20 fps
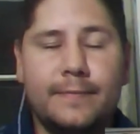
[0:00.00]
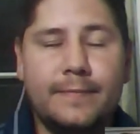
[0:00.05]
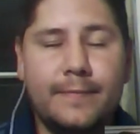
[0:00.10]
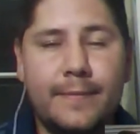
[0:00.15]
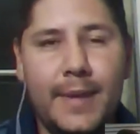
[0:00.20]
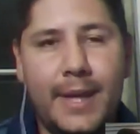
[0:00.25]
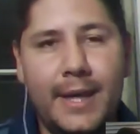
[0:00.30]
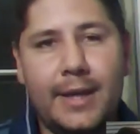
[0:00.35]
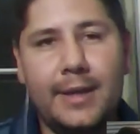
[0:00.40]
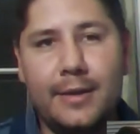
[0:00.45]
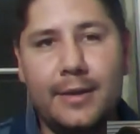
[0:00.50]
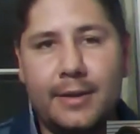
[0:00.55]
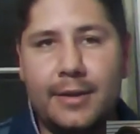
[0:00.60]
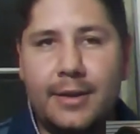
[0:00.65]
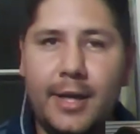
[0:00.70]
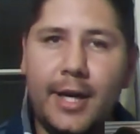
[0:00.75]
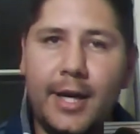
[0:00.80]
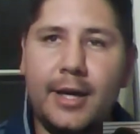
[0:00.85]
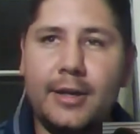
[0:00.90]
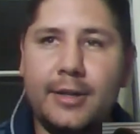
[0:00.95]
man,
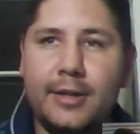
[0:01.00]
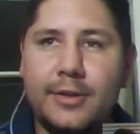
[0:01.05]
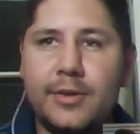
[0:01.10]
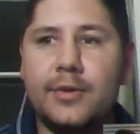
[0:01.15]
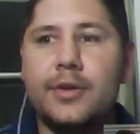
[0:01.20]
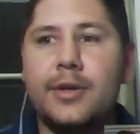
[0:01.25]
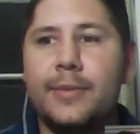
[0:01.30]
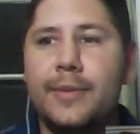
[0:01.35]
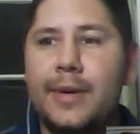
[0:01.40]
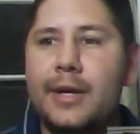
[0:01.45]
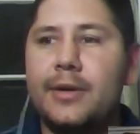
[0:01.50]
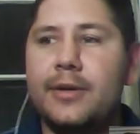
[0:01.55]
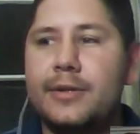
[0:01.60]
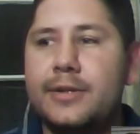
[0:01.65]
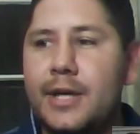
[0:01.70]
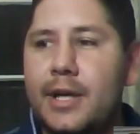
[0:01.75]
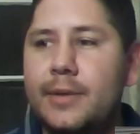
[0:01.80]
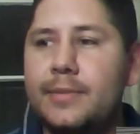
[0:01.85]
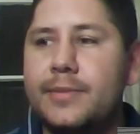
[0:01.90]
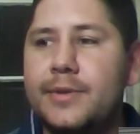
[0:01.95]
yeah, it's only a matter of
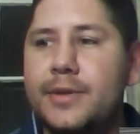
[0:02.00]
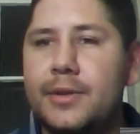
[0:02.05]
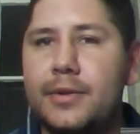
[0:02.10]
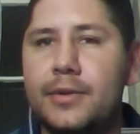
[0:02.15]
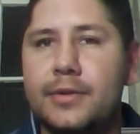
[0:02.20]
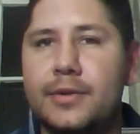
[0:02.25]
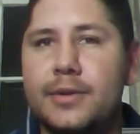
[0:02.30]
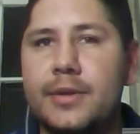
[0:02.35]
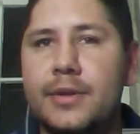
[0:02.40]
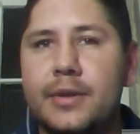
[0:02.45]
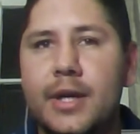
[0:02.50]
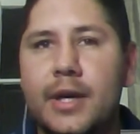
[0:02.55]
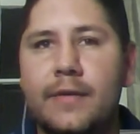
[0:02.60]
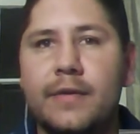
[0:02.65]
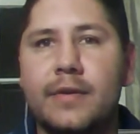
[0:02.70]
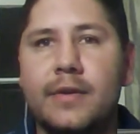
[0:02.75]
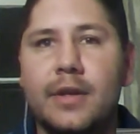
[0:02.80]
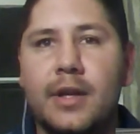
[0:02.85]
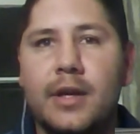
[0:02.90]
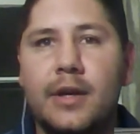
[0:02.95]
time till
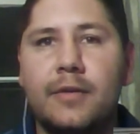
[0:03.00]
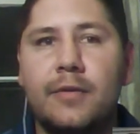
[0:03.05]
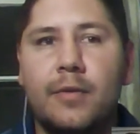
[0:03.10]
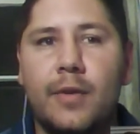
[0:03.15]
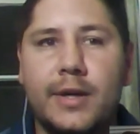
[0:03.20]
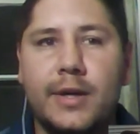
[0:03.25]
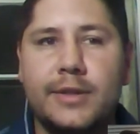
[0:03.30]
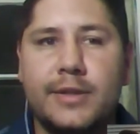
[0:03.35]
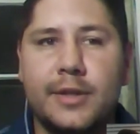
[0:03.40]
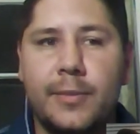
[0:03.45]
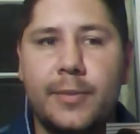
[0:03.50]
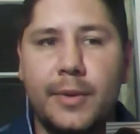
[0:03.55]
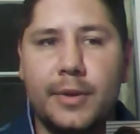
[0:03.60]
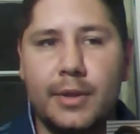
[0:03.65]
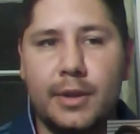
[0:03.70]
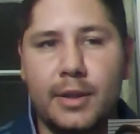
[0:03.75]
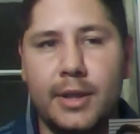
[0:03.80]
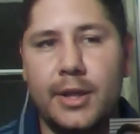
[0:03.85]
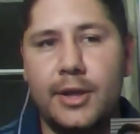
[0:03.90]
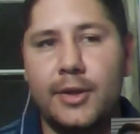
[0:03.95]
Kevin Love winds up
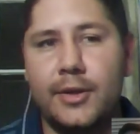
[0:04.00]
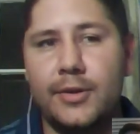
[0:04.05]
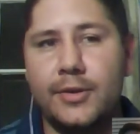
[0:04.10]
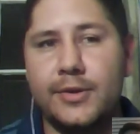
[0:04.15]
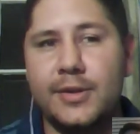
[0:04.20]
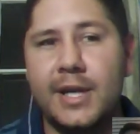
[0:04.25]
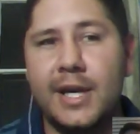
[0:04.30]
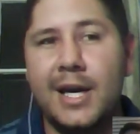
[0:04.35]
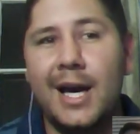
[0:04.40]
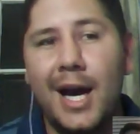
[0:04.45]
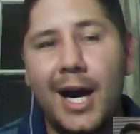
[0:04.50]
on the Lakers.